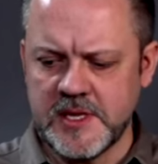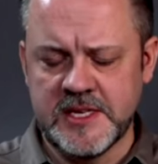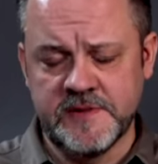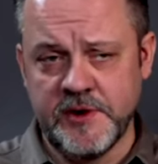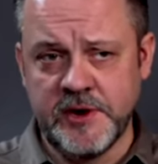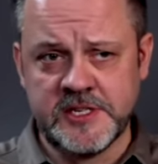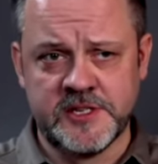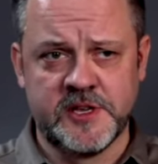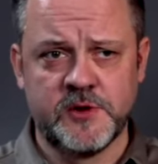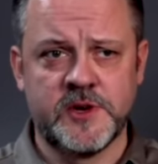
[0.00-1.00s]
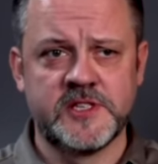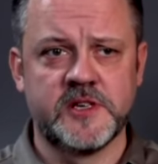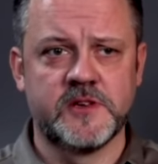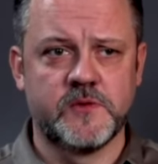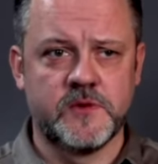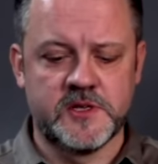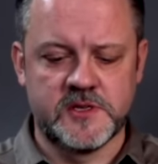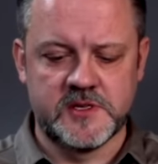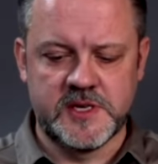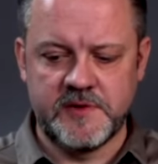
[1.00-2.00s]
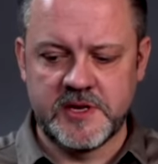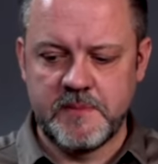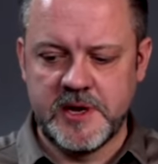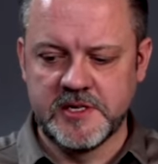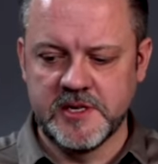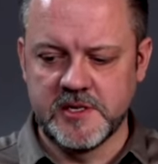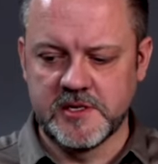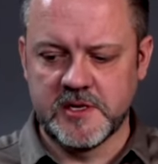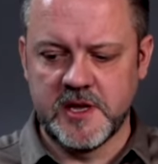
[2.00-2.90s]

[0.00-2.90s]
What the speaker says: It's a very interesting question with several dimensions.